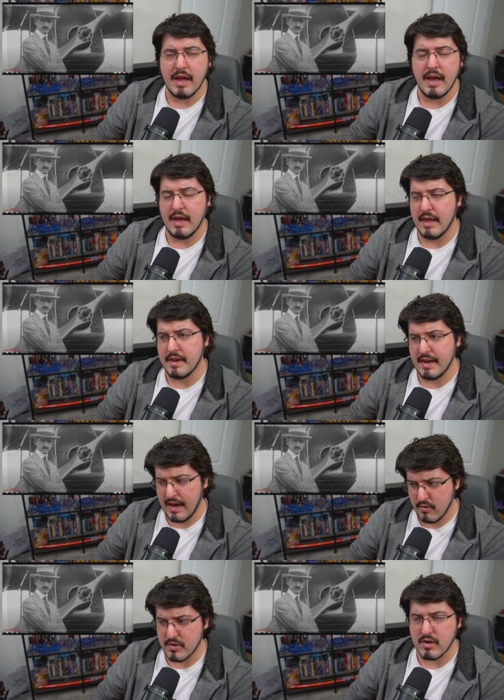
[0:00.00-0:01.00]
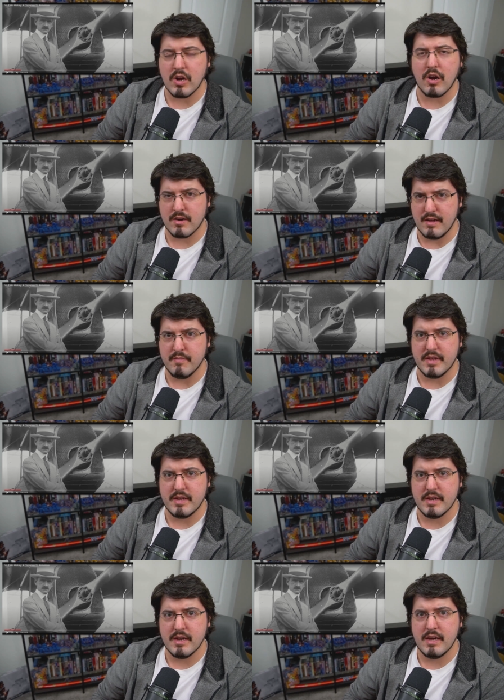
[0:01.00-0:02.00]
And now they're a car
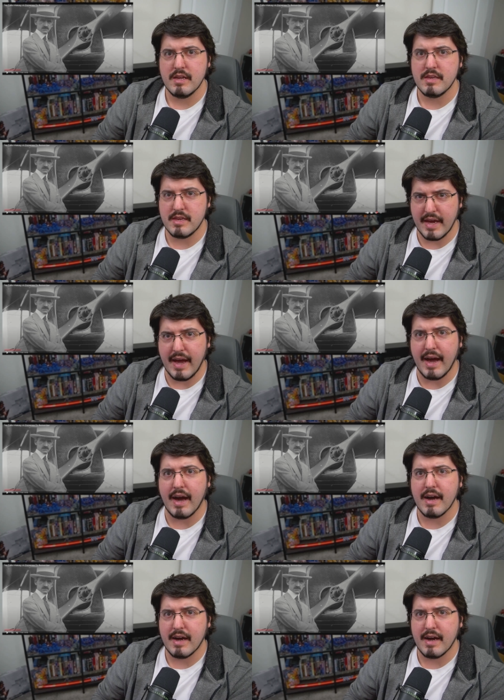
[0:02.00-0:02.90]
company. Yeah,